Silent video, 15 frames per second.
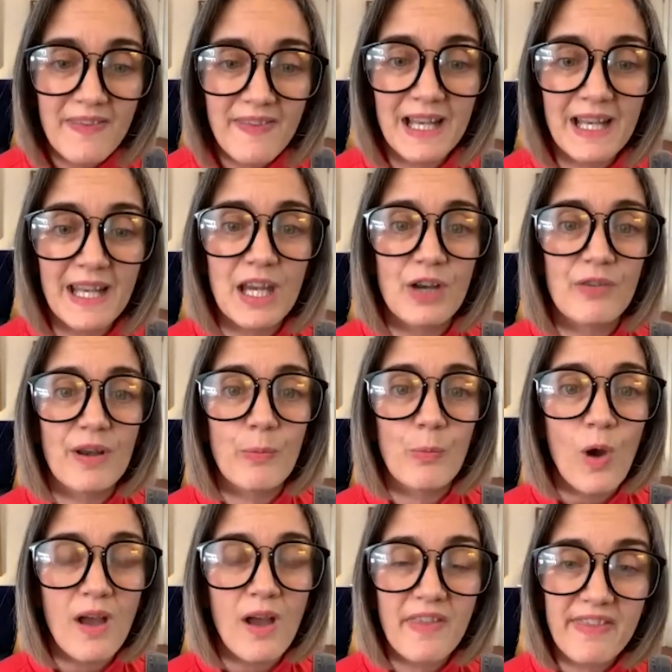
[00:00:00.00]
why are they
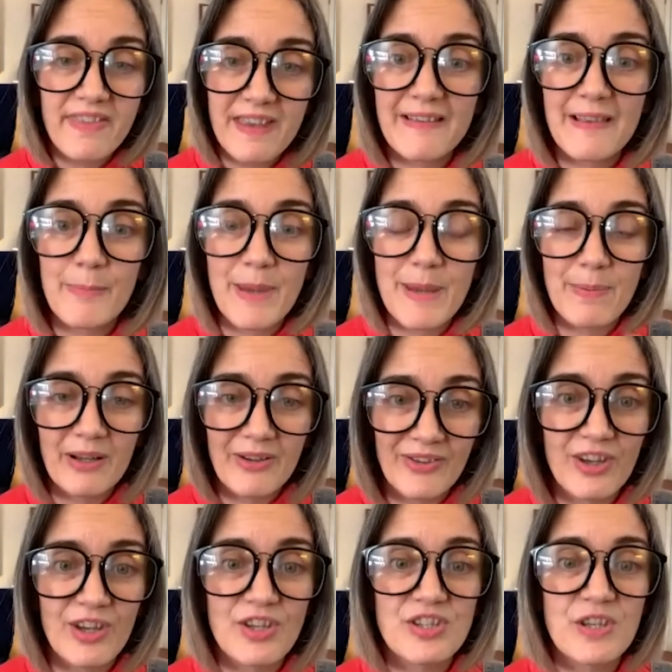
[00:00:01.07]
lingering what are the things that people are
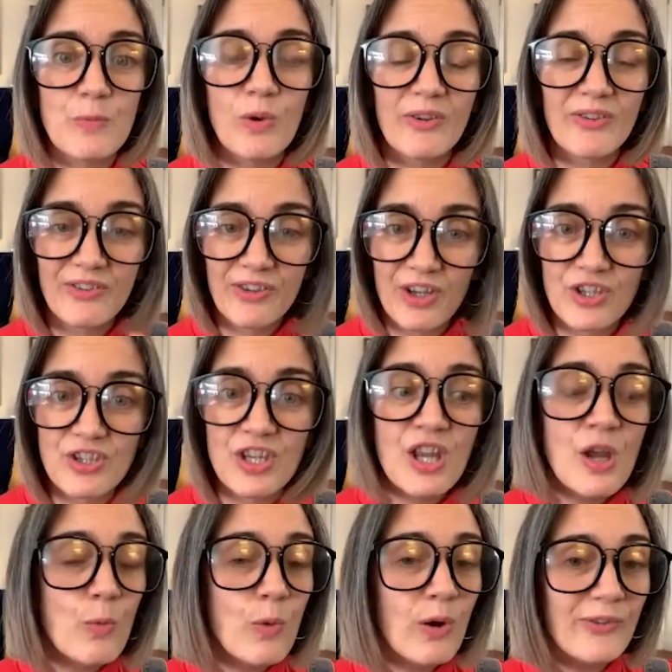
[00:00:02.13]
searching what search
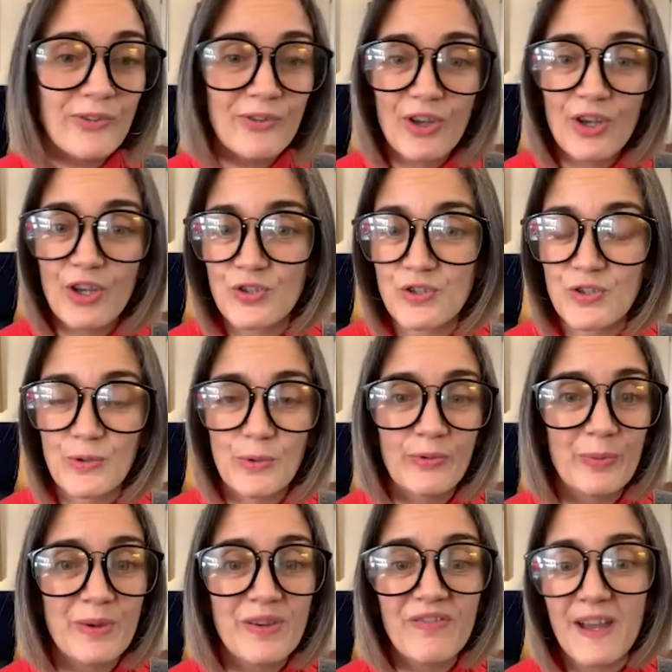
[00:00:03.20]
what search
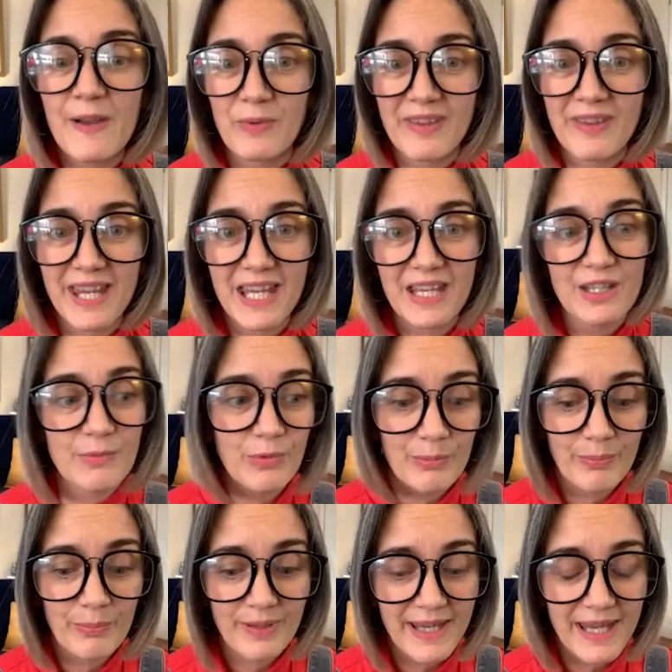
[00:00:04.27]
tools we found with kingdom
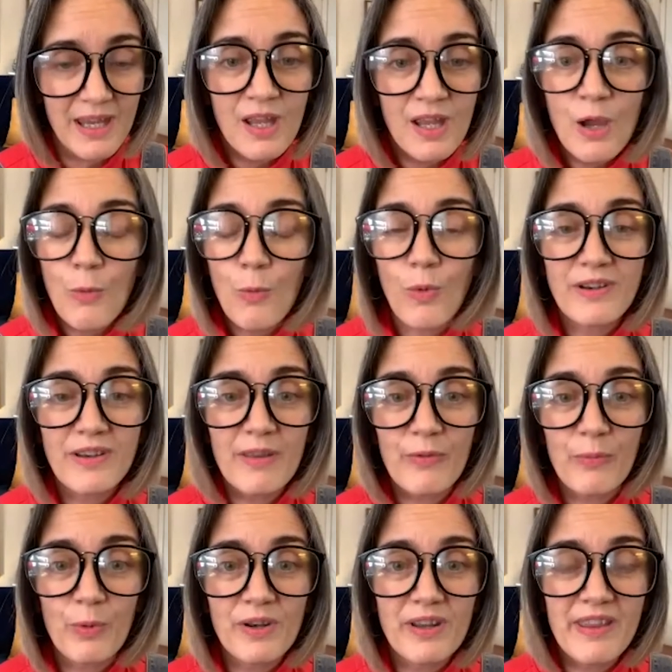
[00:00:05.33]
company one of
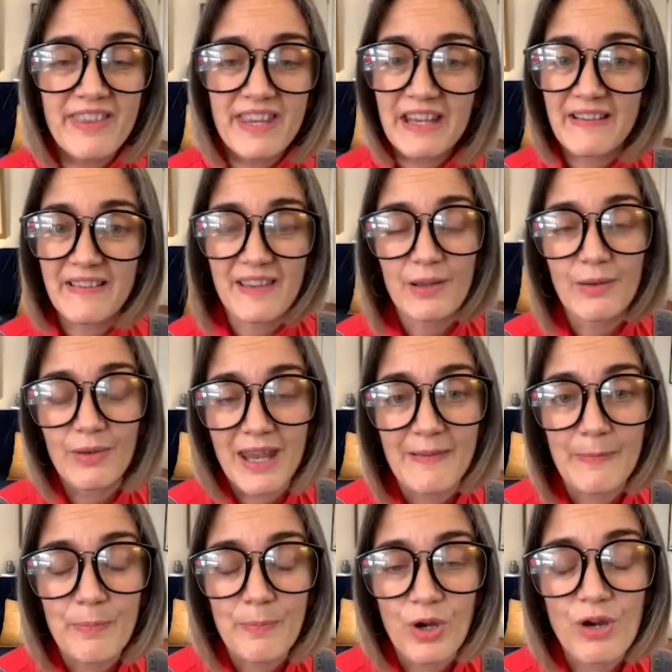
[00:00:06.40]
the one of the things that
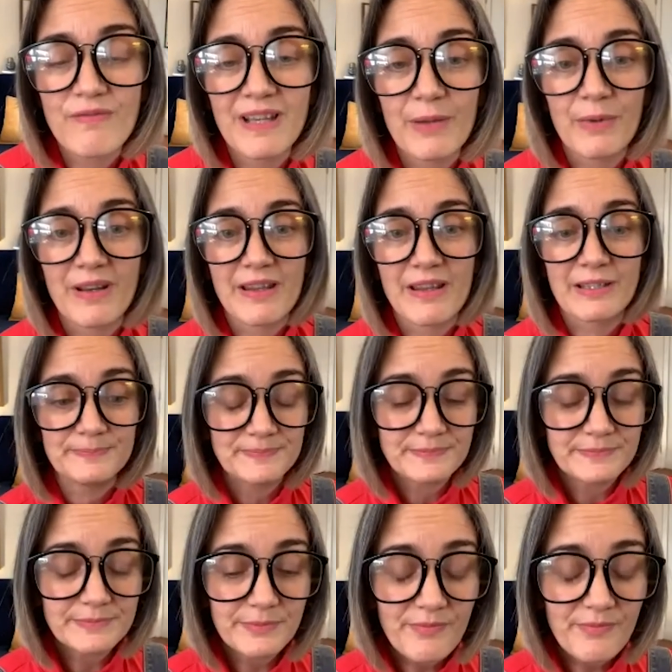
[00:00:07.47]
is currently one of the